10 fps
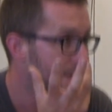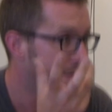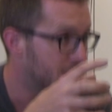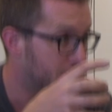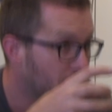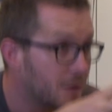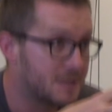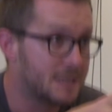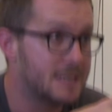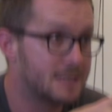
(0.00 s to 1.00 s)
So you put
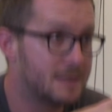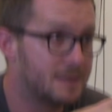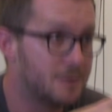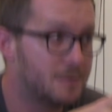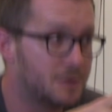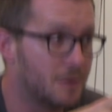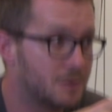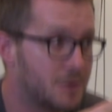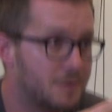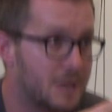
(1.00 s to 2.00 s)

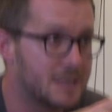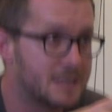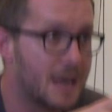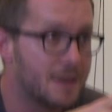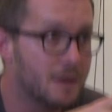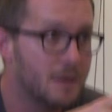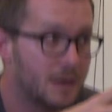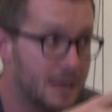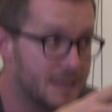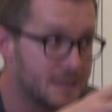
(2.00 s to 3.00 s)
those two things together
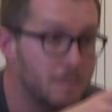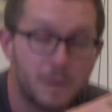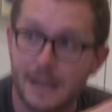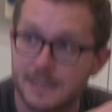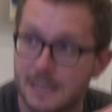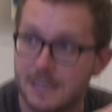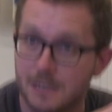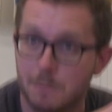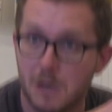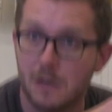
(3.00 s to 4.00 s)
in this unplanned
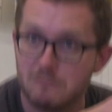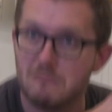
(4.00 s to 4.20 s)
system,